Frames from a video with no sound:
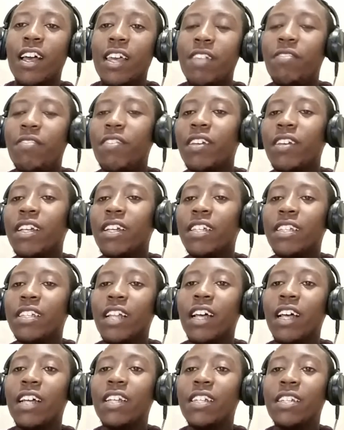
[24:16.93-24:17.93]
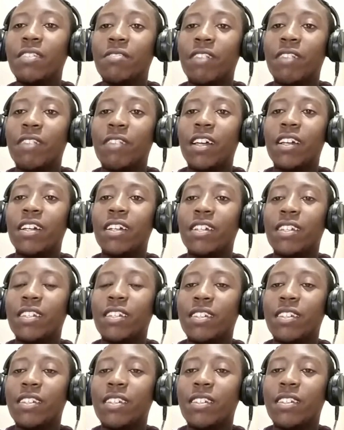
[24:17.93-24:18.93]
even as the
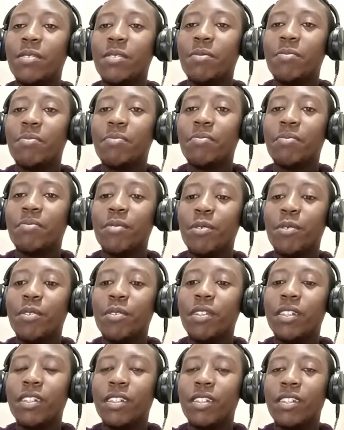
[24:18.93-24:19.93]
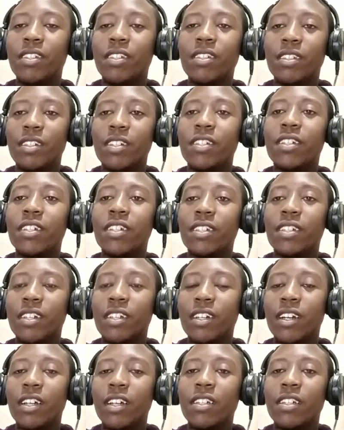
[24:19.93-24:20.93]
antivirus who is Jesus
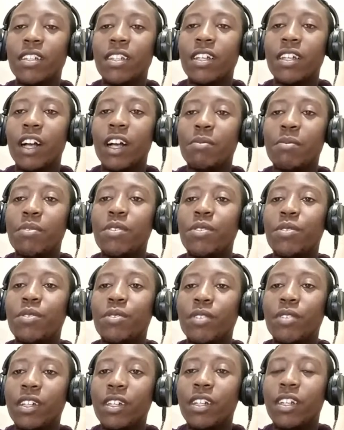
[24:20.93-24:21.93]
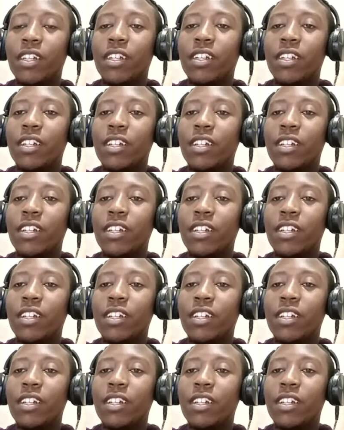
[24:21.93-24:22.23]
Christ comes to rid